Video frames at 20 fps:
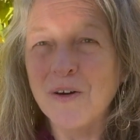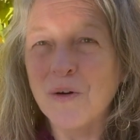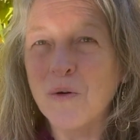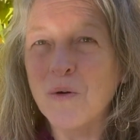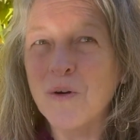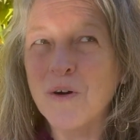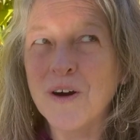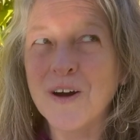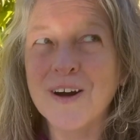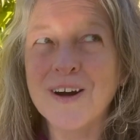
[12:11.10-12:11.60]

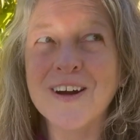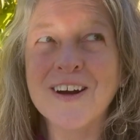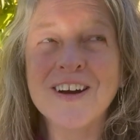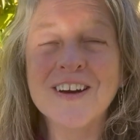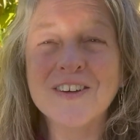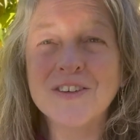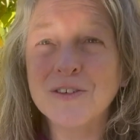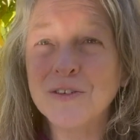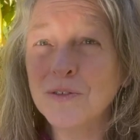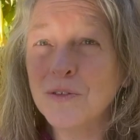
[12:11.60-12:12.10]
or
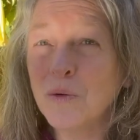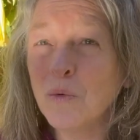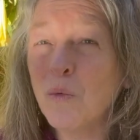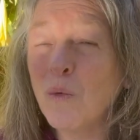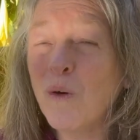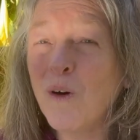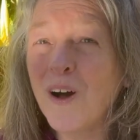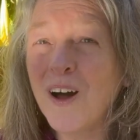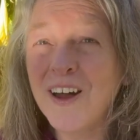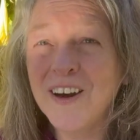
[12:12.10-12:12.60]
to the
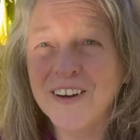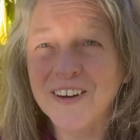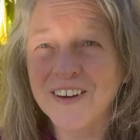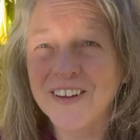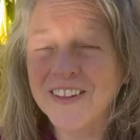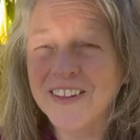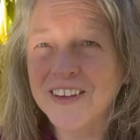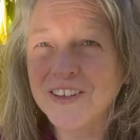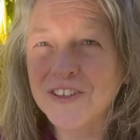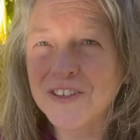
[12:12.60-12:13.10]
water
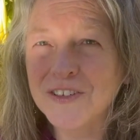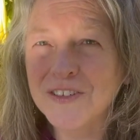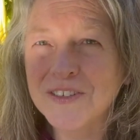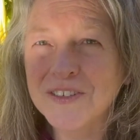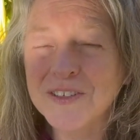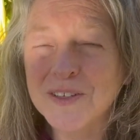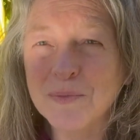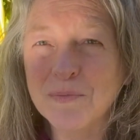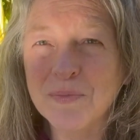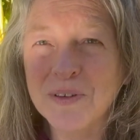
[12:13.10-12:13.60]
that you're
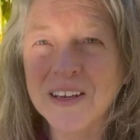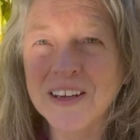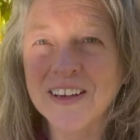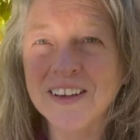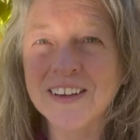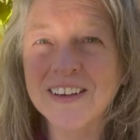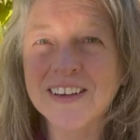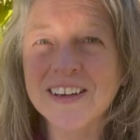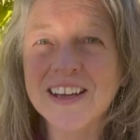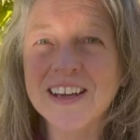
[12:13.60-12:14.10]

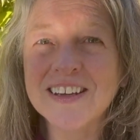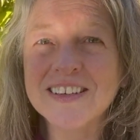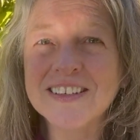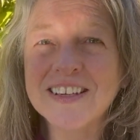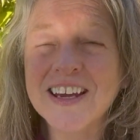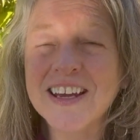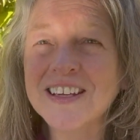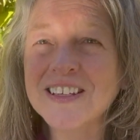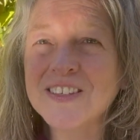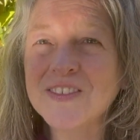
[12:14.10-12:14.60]
sipping. It
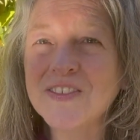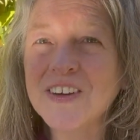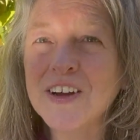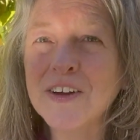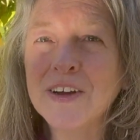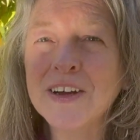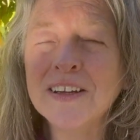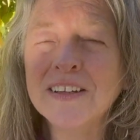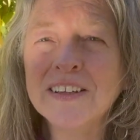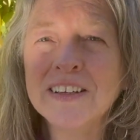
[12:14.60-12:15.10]
takes
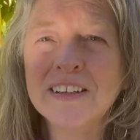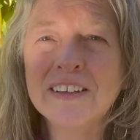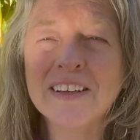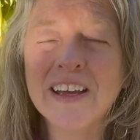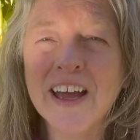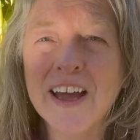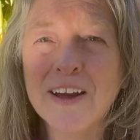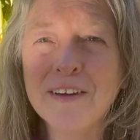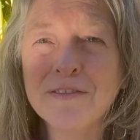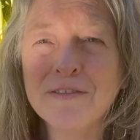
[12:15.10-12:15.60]
very little
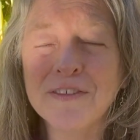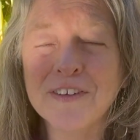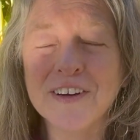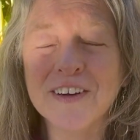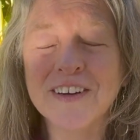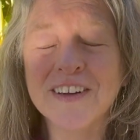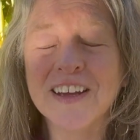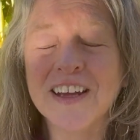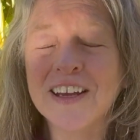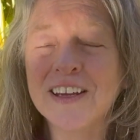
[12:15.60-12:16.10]
effort,
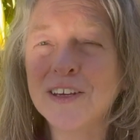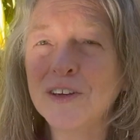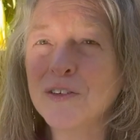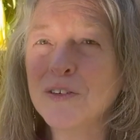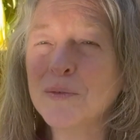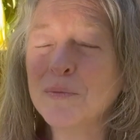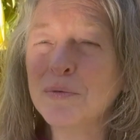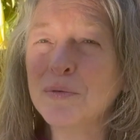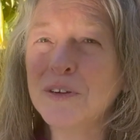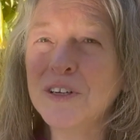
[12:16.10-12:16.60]
and your
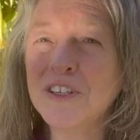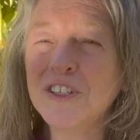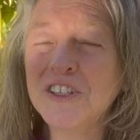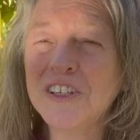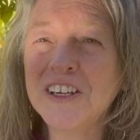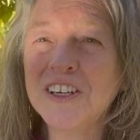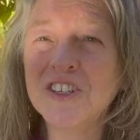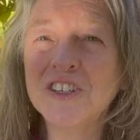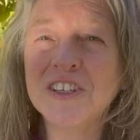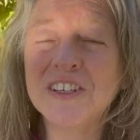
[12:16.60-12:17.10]

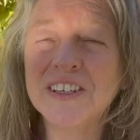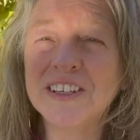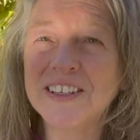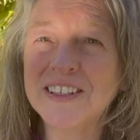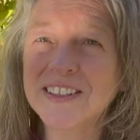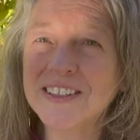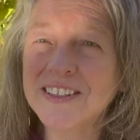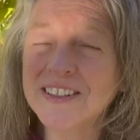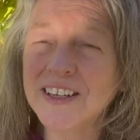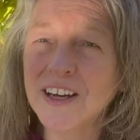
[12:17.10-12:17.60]
appreciation
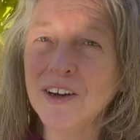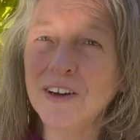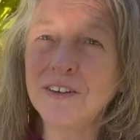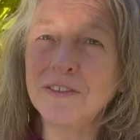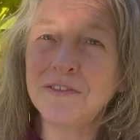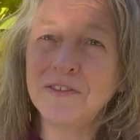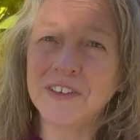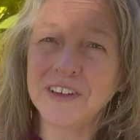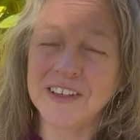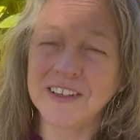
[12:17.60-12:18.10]

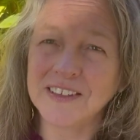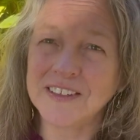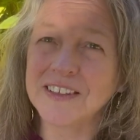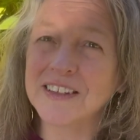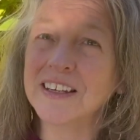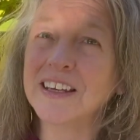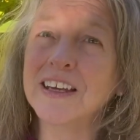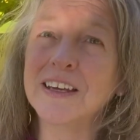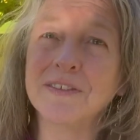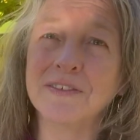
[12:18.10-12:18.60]
itself is
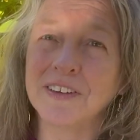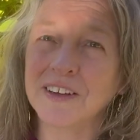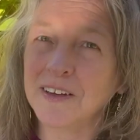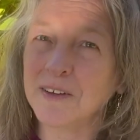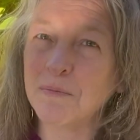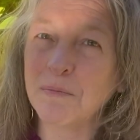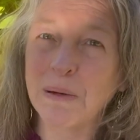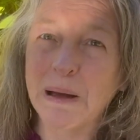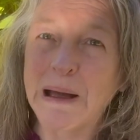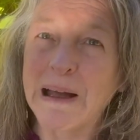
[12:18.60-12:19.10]
the
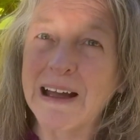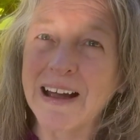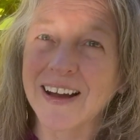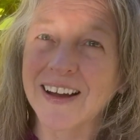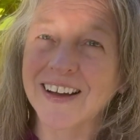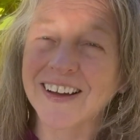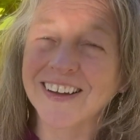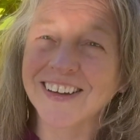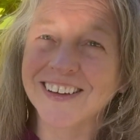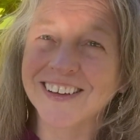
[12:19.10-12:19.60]
giving back
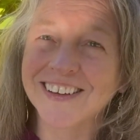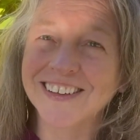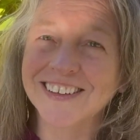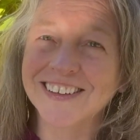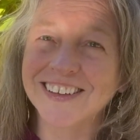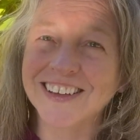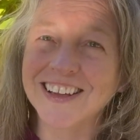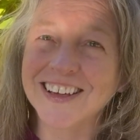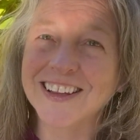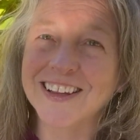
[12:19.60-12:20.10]

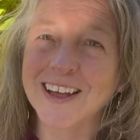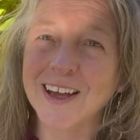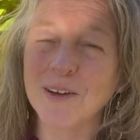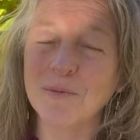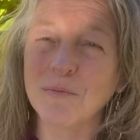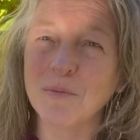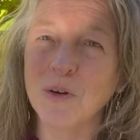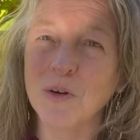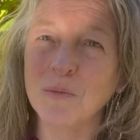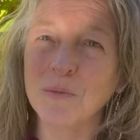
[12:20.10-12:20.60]
in that
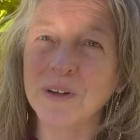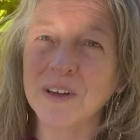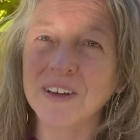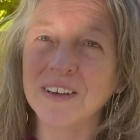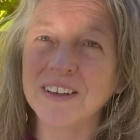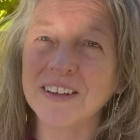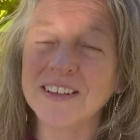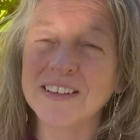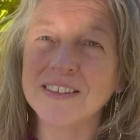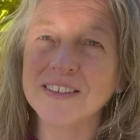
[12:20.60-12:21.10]

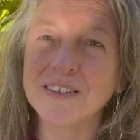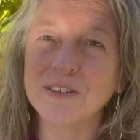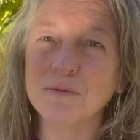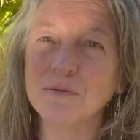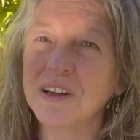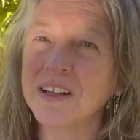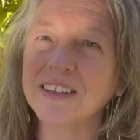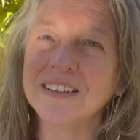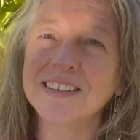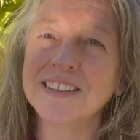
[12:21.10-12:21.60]
moment, is the
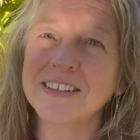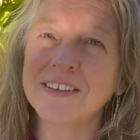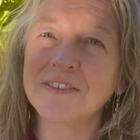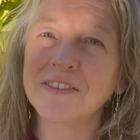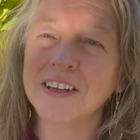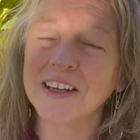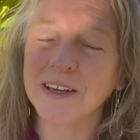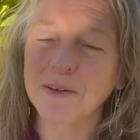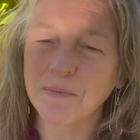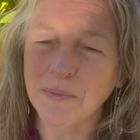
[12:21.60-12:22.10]

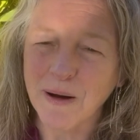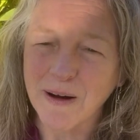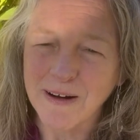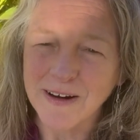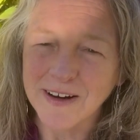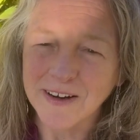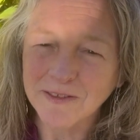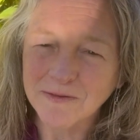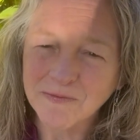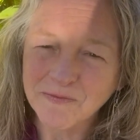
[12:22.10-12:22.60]
relativity
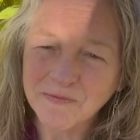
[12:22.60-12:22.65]
part.